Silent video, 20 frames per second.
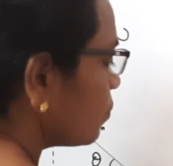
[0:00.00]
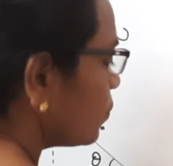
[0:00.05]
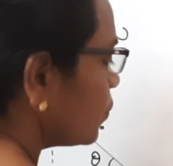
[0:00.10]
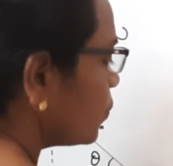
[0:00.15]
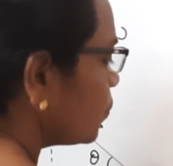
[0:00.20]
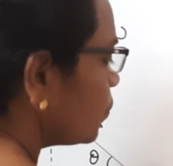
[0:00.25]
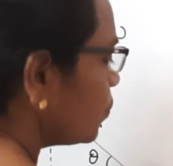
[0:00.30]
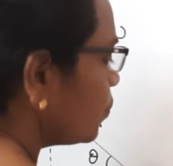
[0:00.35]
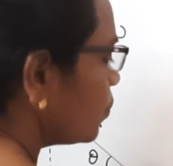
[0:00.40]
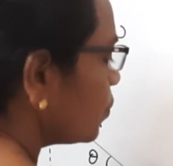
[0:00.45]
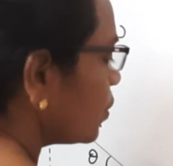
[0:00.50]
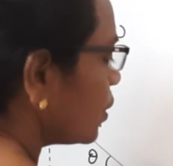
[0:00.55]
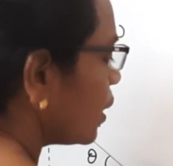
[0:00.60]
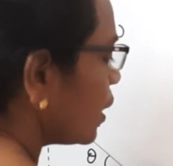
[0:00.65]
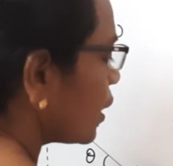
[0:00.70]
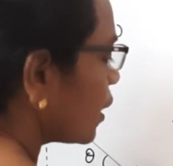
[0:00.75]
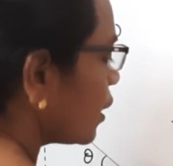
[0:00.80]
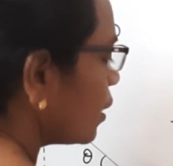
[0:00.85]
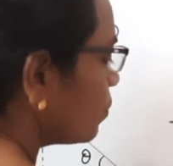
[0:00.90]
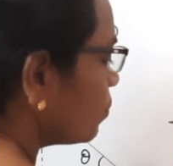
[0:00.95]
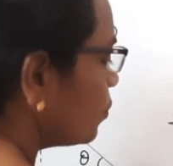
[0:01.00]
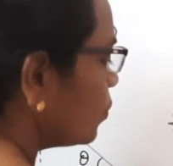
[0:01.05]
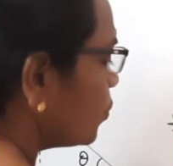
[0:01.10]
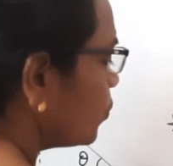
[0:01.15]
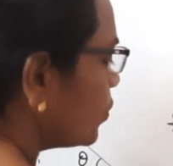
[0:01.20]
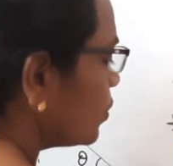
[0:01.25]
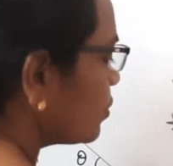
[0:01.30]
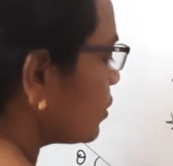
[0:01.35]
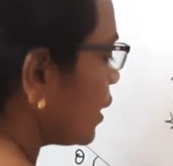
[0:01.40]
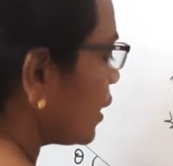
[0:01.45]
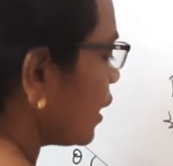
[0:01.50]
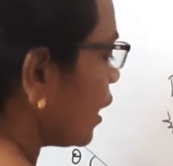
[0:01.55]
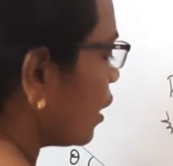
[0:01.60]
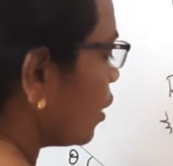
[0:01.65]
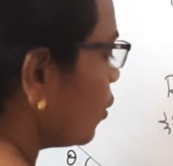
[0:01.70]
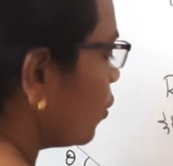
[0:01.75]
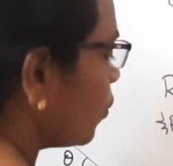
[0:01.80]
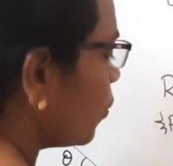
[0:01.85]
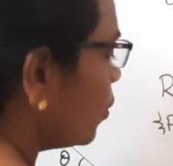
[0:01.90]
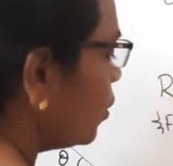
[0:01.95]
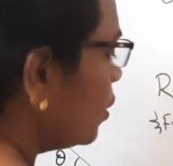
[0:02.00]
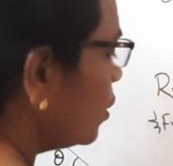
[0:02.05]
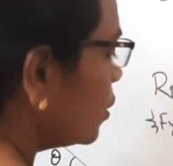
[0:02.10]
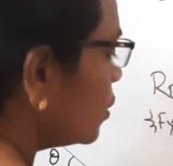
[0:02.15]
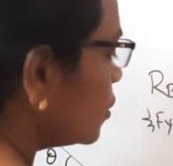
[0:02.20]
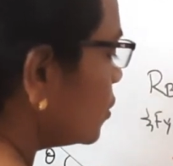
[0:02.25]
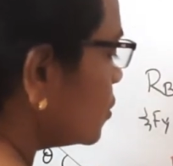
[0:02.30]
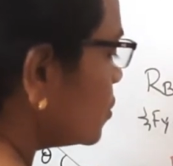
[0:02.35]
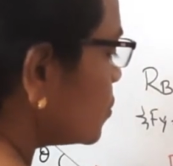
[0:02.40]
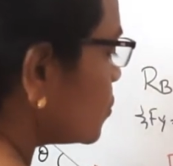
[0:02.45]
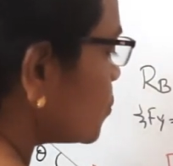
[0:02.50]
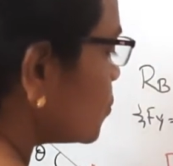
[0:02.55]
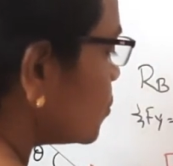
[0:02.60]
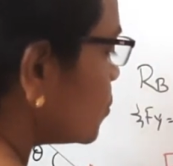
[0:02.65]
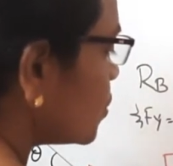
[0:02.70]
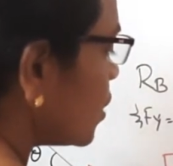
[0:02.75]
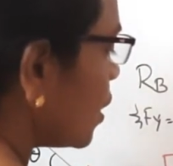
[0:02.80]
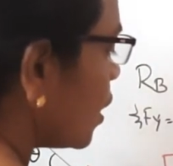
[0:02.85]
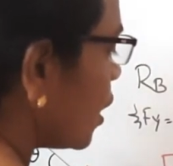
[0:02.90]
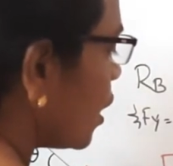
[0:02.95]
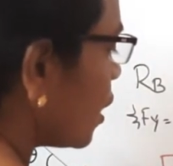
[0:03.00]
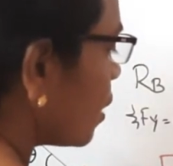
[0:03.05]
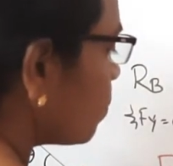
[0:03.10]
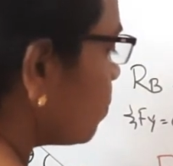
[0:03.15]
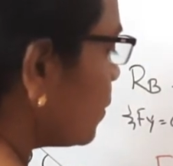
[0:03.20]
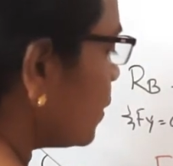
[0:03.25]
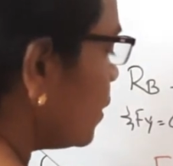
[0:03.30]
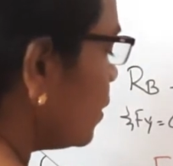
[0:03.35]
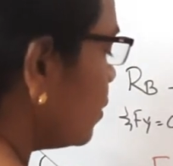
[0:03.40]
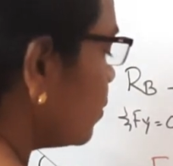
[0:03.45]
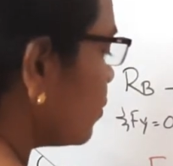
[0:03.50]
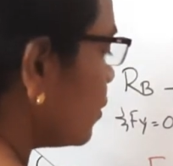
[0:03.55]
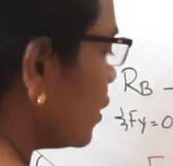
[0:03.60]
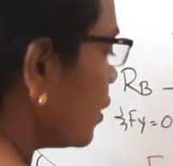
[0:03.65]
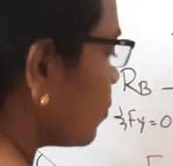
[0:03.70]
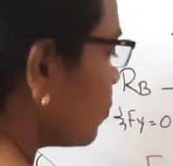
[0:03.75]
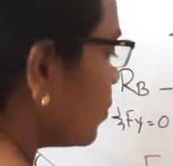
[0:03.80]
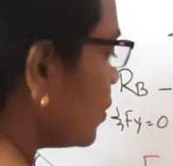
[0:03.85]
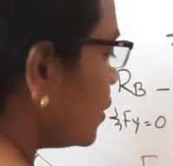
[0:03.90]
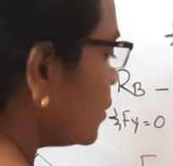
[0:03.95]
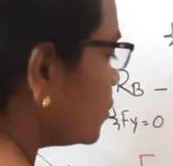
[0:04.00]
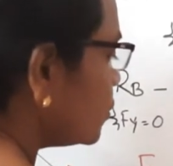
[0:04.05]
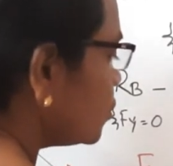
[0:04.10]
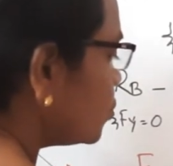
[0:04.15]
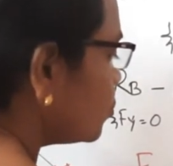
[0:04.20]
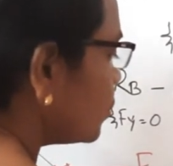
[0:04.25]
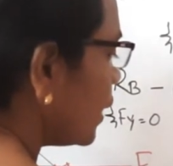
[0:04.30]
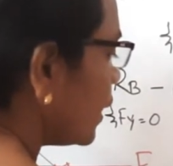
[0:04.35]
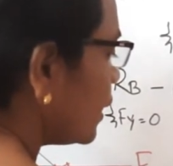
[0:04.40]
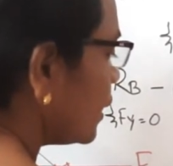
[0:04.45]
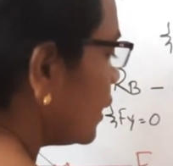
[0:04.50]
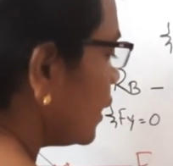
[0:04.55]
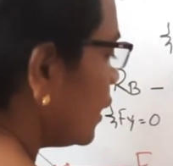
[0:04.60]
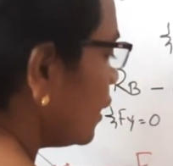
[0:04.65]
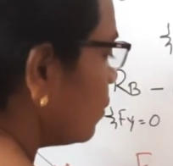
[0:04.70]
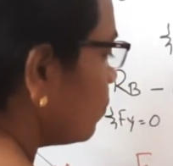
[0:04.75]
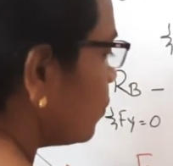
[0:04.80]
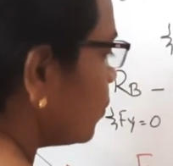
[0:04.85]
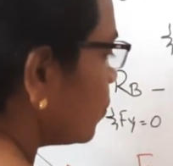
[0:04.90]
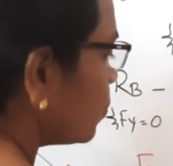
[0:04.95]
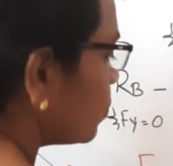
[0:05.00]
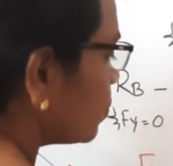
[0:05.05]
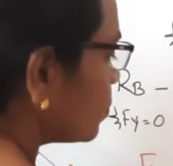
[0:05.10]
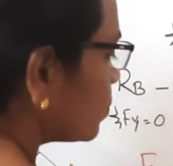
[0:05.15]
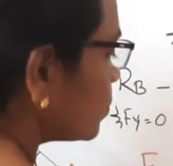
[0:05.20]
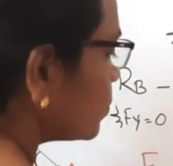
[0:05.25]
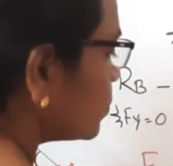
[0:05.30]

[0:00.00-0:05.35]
Mu is an unknown. So, RB is equal to 20 mu.